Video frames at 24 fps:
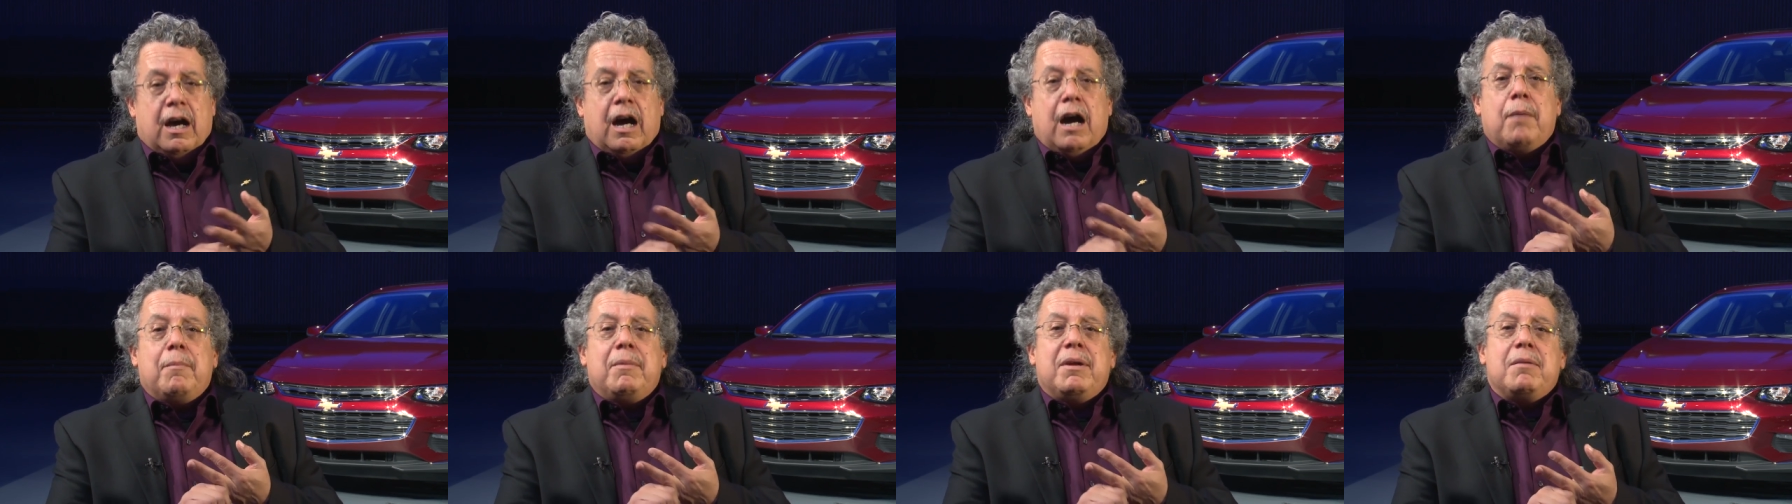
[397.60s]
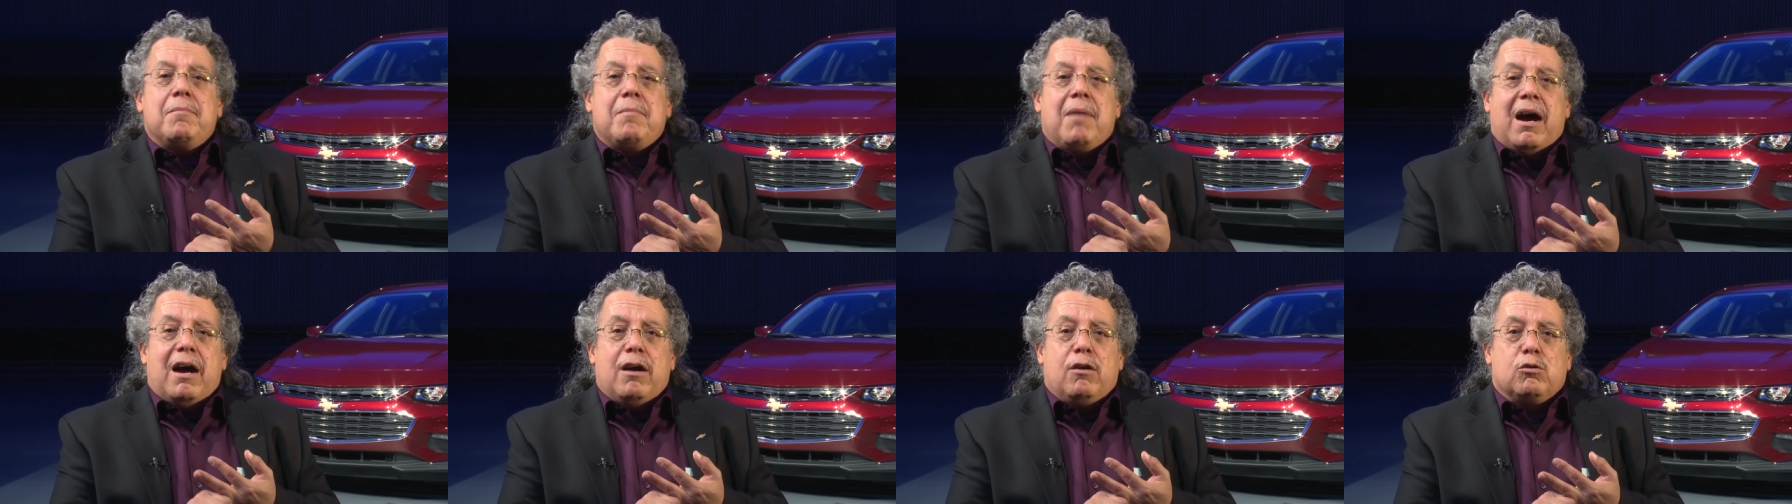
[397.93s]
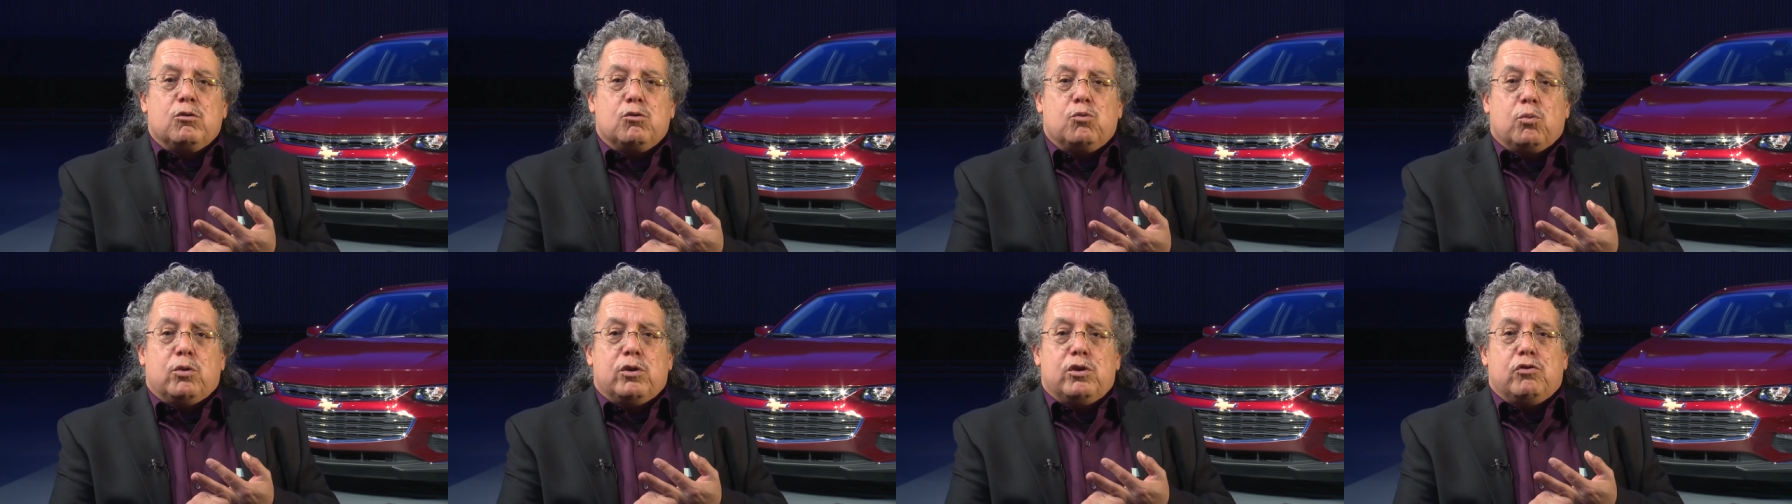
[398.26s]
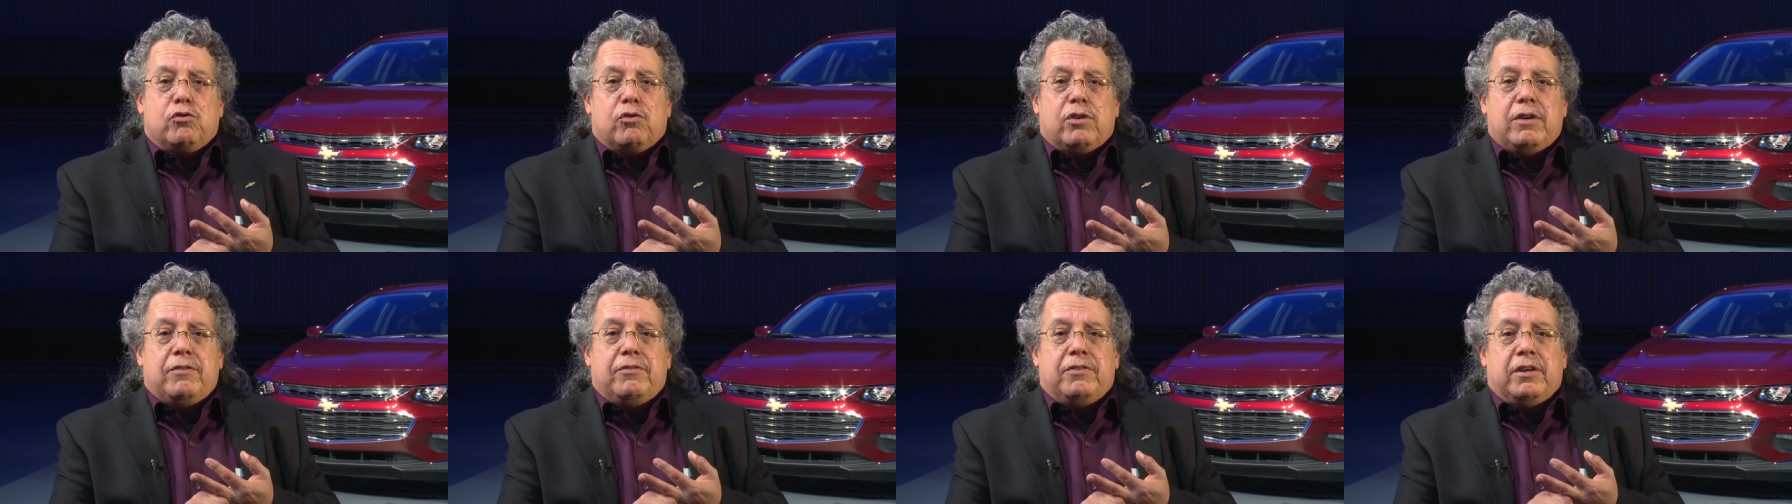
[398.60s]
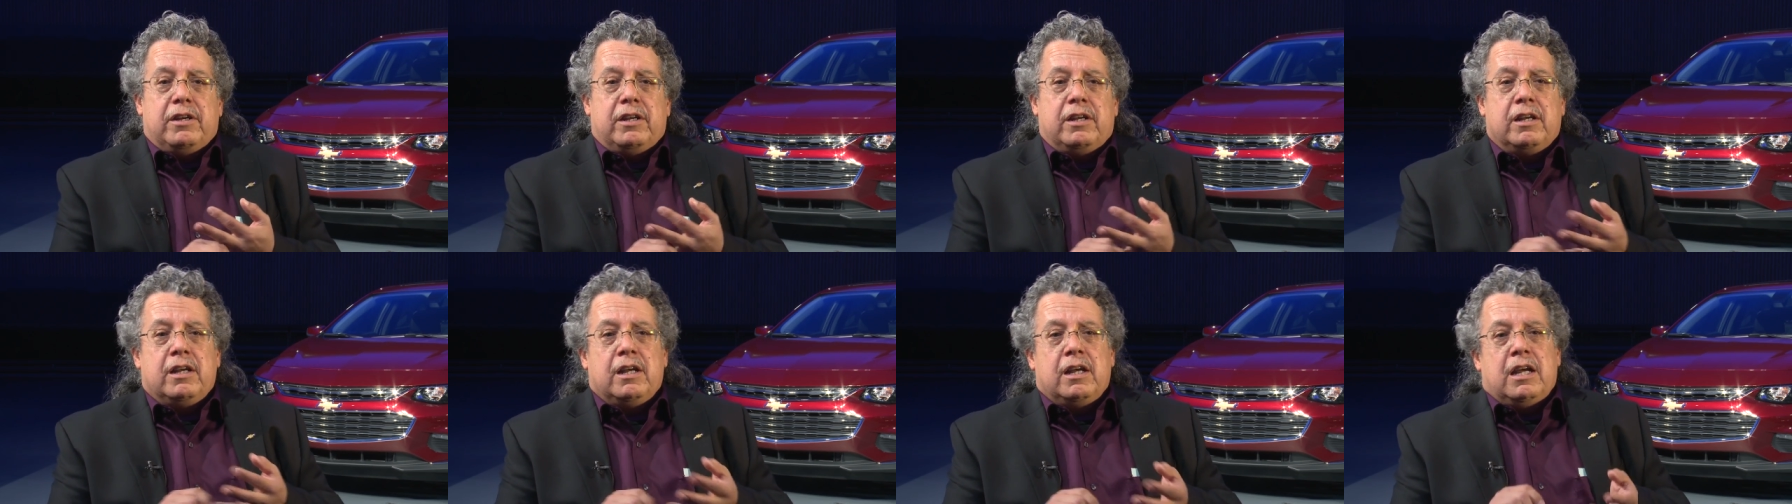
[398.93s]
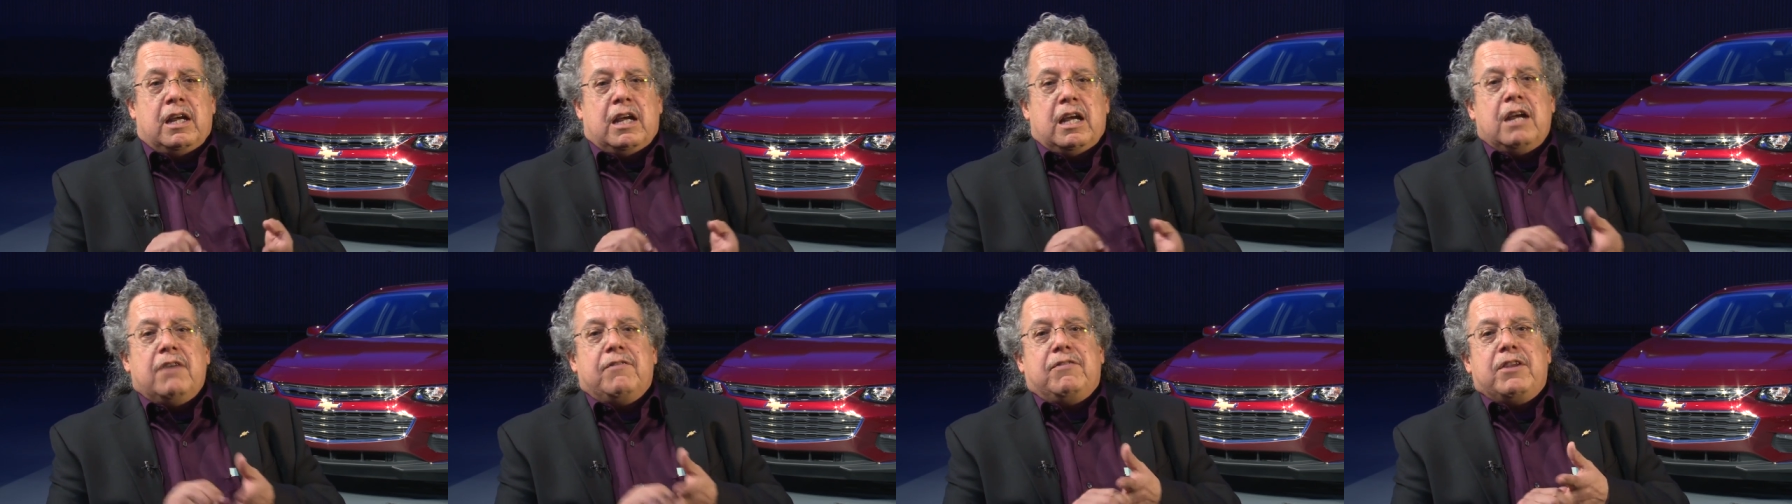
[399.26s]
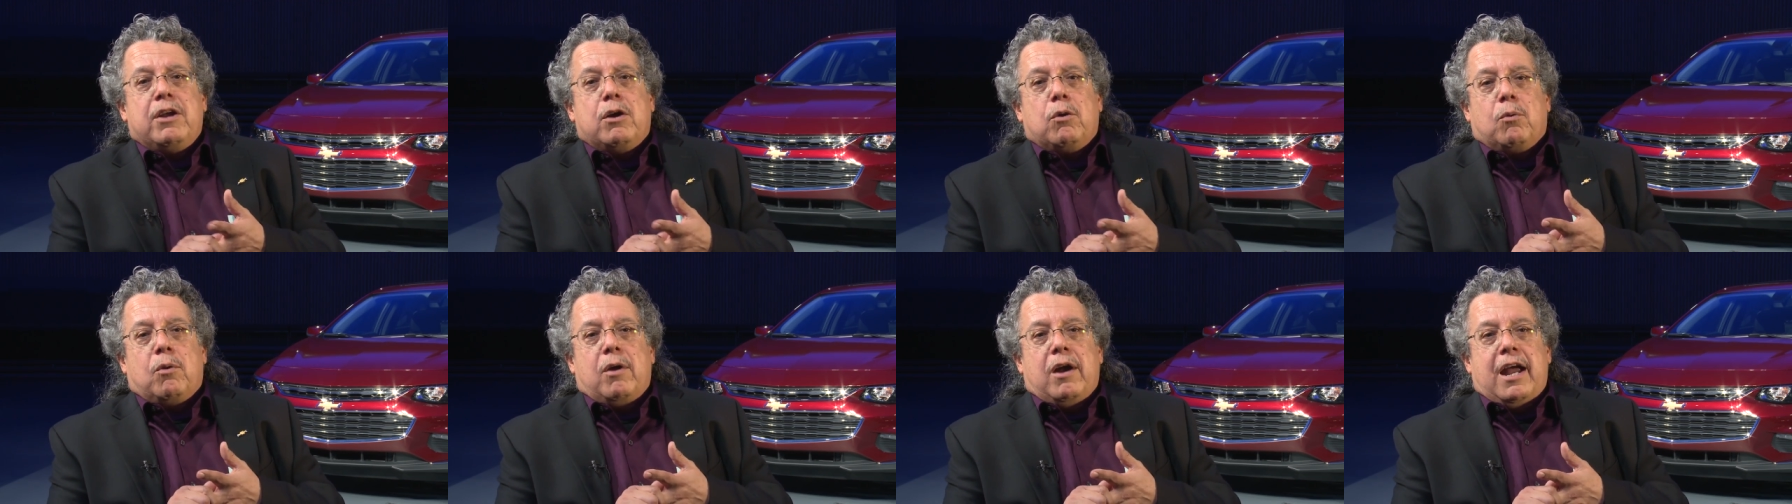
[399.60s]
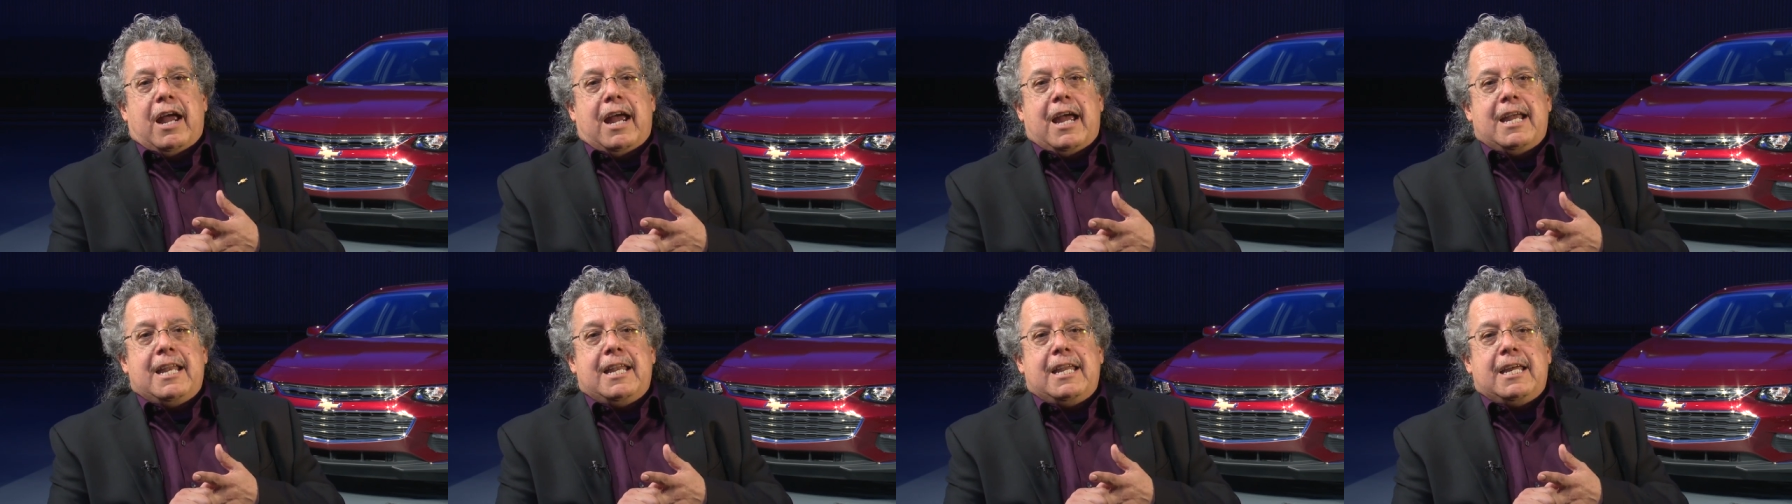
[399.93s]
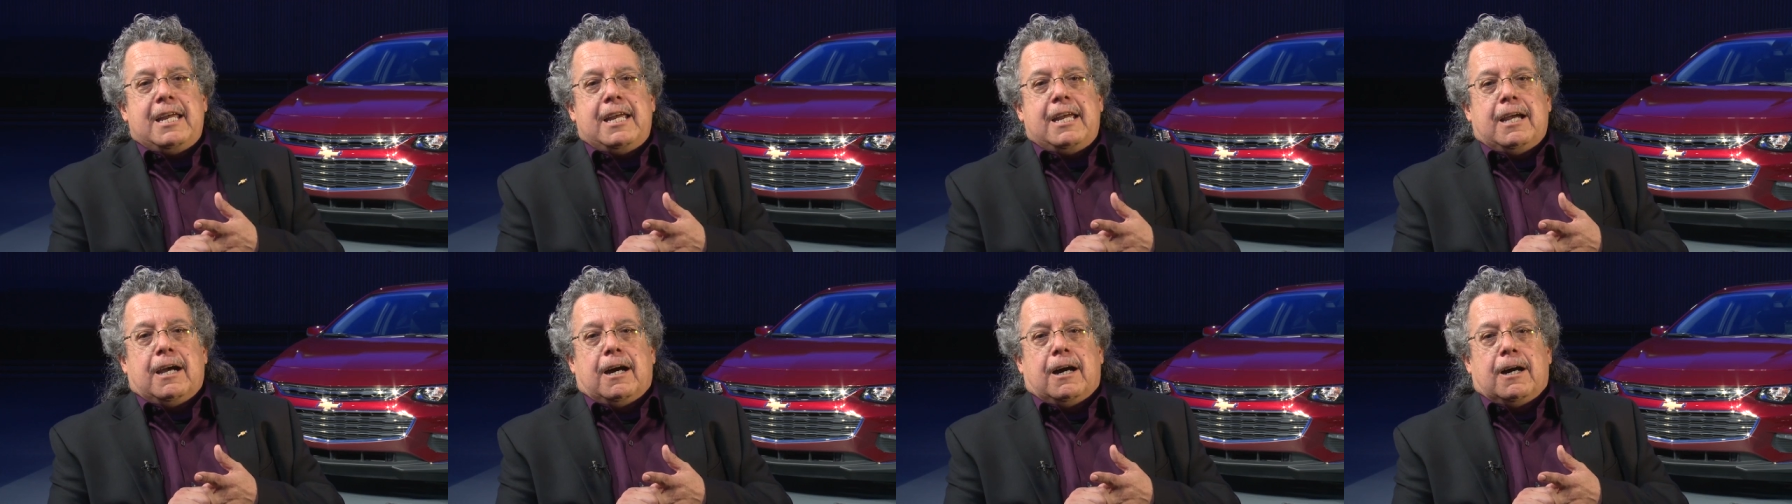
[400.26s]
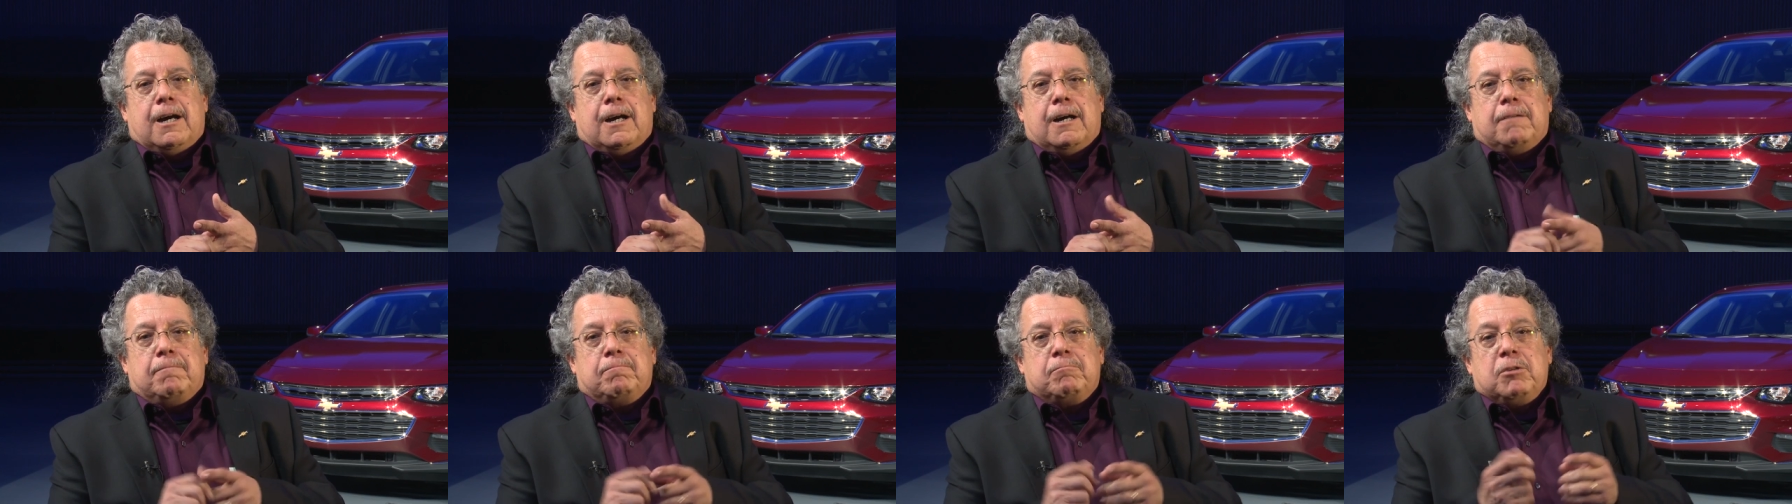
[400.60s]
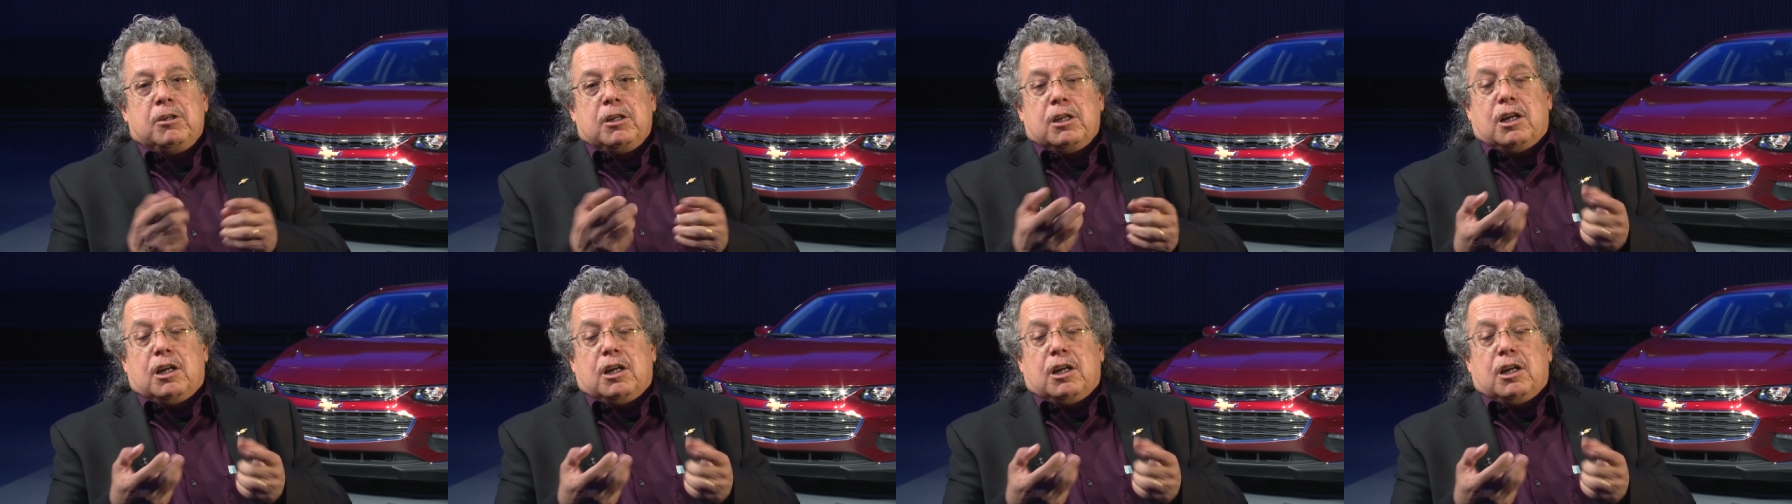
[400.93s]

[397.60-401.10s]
how many miles were driven, if there were any um,